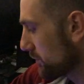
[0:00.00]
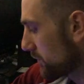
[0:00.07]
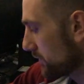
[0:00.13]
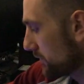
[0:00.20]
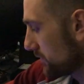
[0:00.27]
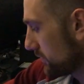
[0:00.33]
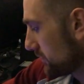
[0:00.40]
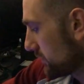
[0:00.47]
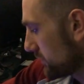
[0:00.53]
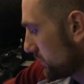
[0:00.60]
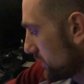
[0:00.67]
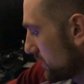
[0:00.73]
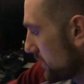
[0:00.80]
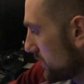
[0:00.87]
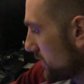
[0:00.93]
want on,
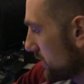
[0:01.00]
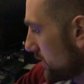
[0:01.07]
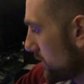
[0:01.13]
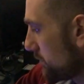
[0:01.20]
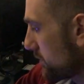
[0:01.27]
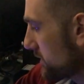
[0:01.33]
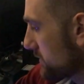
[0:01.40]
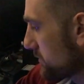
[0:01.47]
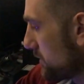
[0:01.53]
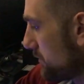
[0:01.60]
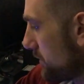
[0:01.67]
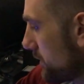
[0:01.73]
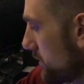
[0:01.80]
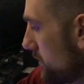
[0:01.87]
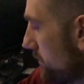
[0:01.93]
press my
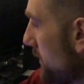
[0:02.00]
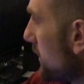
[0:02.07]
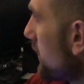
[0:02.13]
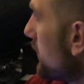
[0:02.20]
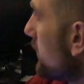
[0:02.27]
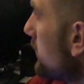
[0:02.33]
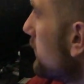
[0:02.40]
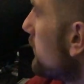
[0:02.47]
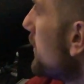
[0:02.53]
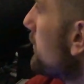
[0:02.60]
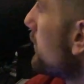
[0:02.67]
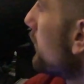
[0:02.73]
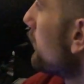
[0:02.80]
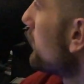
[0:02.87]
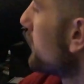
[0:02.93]
blue button. Maybe
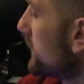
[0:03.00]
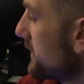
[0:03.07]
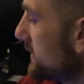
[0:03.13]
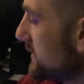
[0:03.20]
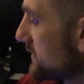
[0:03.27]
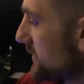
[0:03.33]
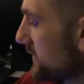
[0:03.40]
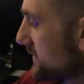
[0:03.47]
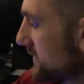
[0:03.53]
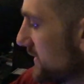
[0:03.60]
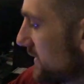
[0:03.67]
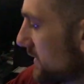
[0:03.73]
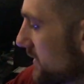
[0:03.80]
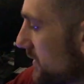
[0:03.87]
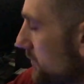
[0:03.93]
I want these lights to
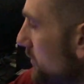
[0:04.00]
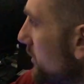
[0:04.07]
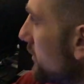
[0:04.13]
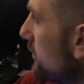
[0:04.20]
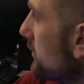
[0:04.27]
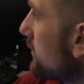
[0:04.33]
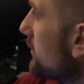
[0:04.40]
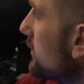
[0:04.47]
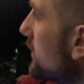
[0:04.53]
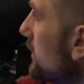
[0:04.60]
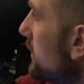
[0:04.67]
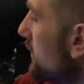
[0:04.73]
then come on.